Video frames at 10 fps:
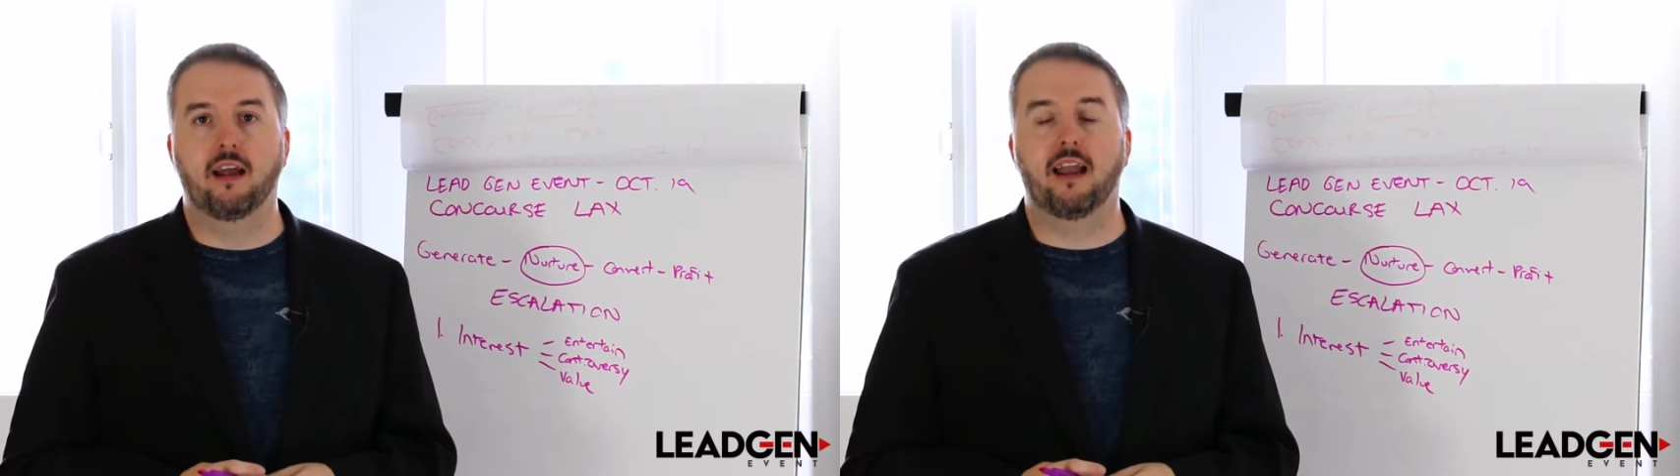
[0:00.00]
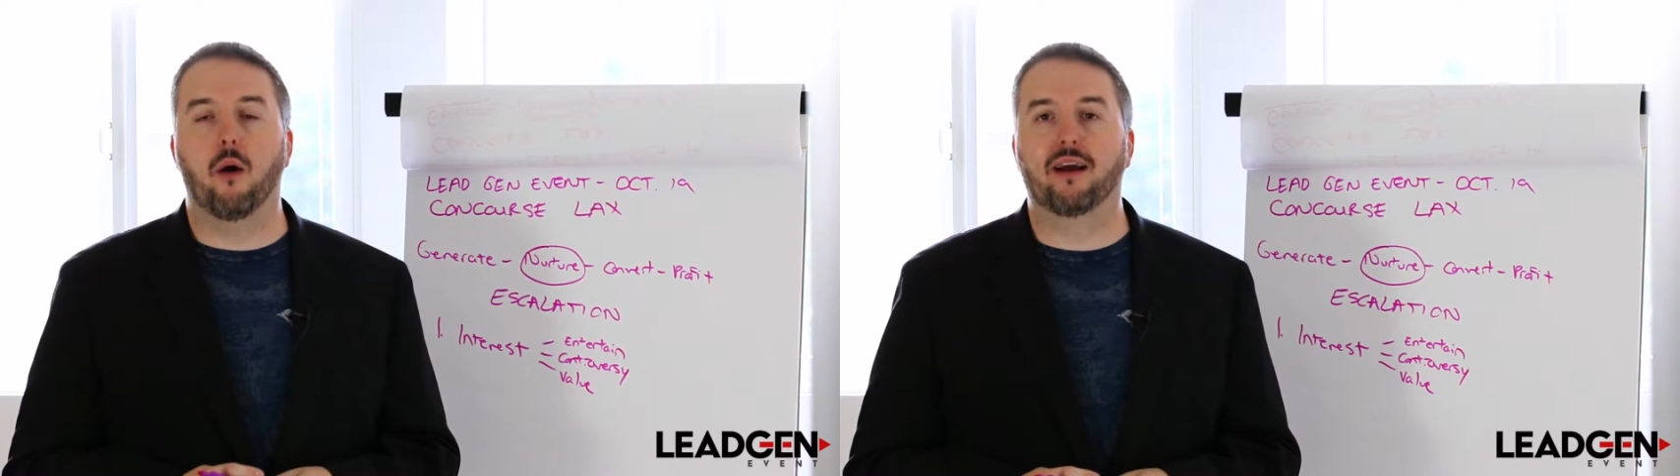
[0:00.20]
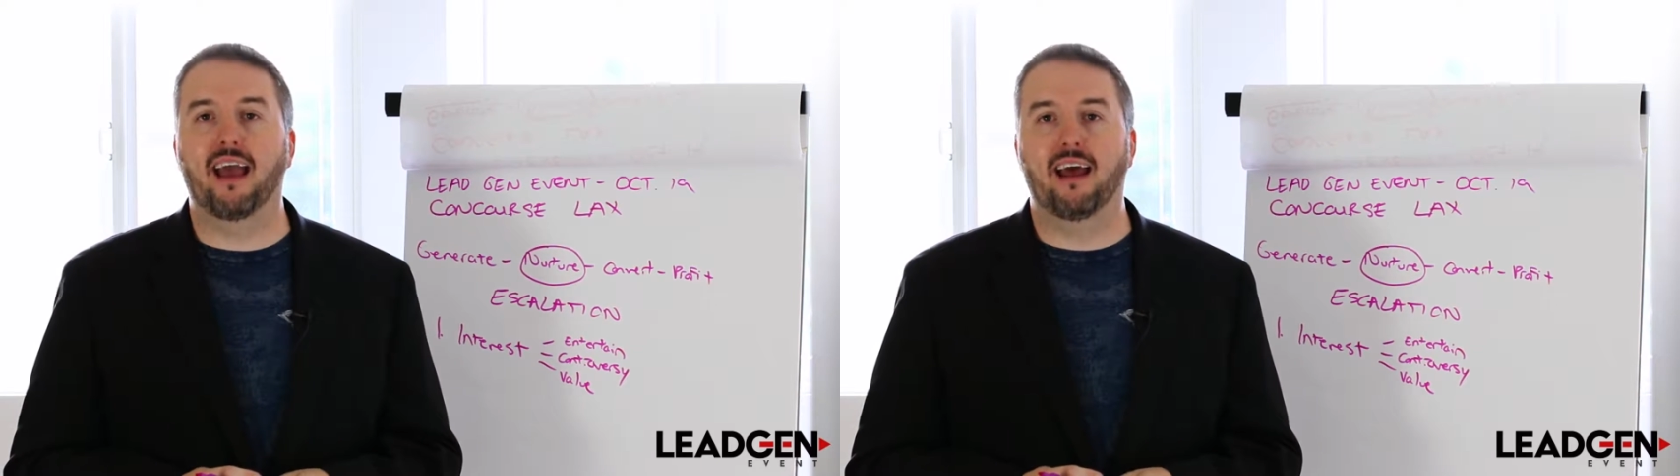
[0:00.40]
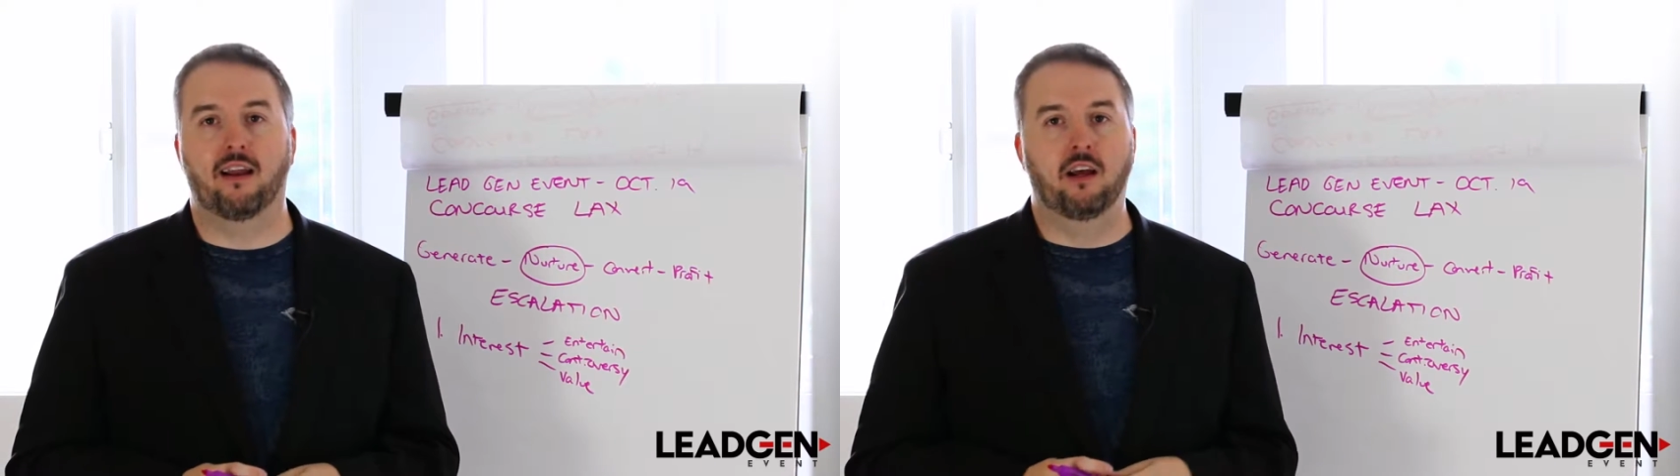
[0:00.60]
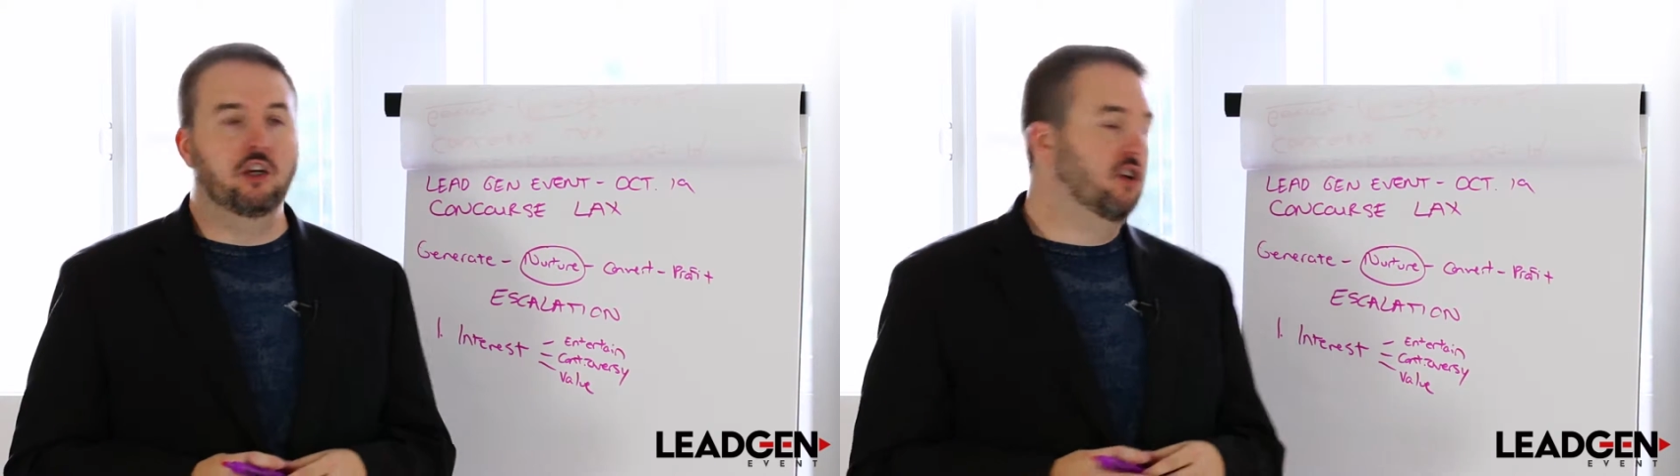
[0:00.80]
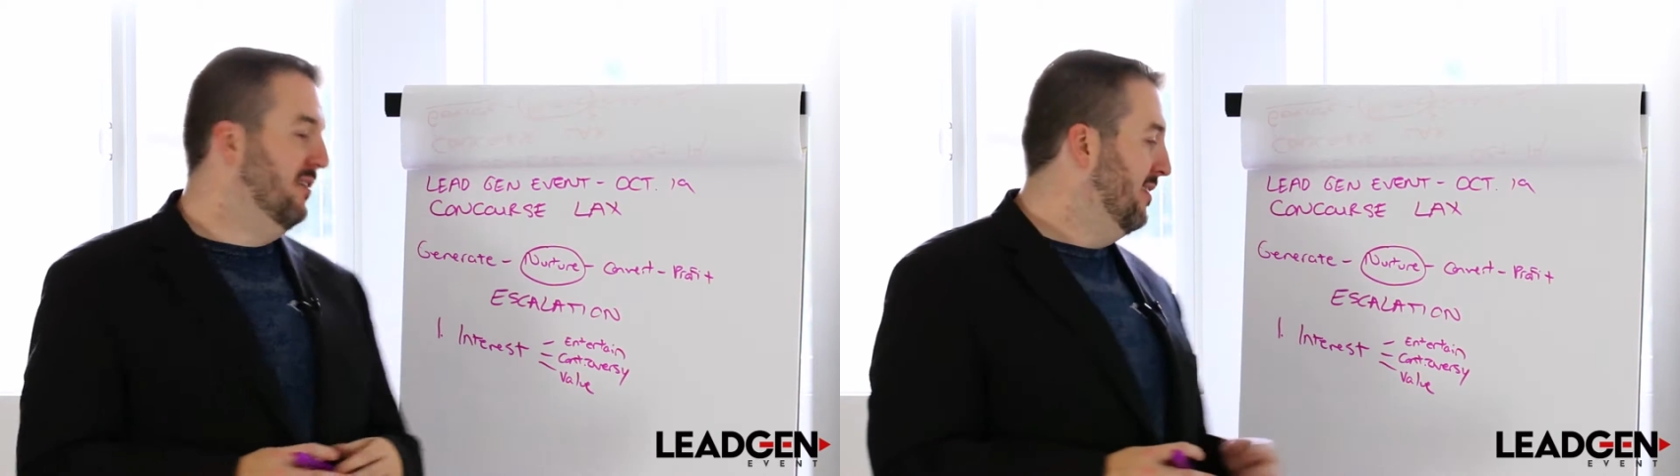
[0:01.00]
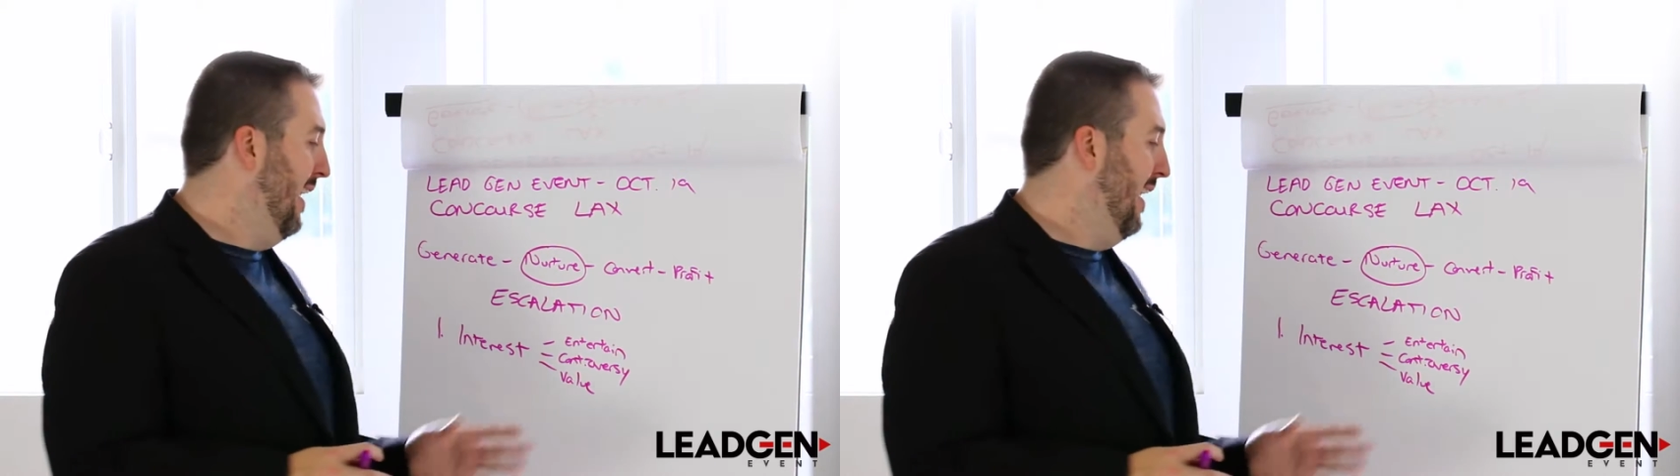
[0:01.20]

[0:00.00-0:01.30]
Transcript: Now again, just